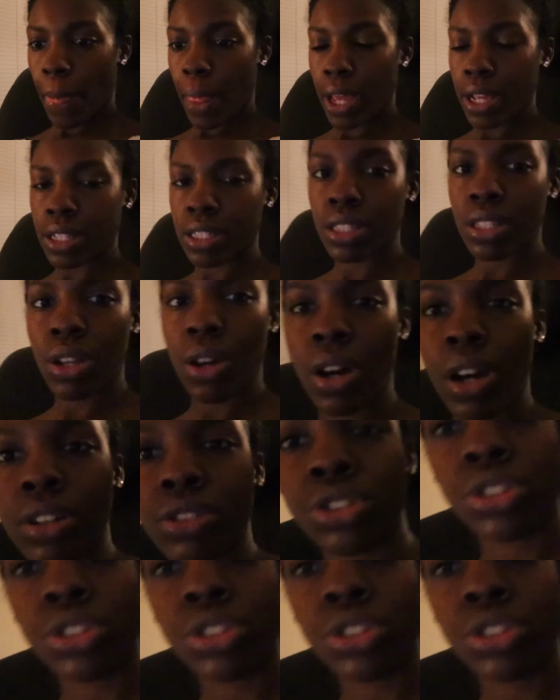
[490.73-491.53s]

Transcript: And so I'll